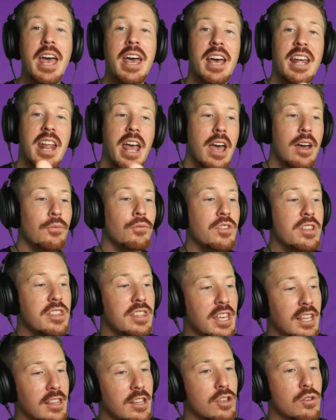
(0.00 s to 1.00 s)
And
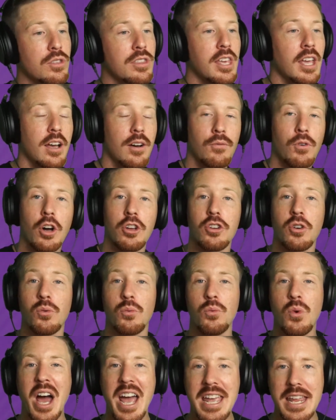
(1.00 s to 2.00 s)
everything that you think of while you're
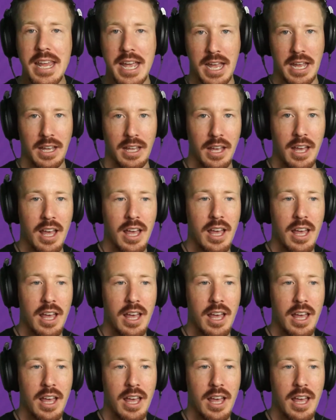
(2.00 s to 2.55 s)
writing,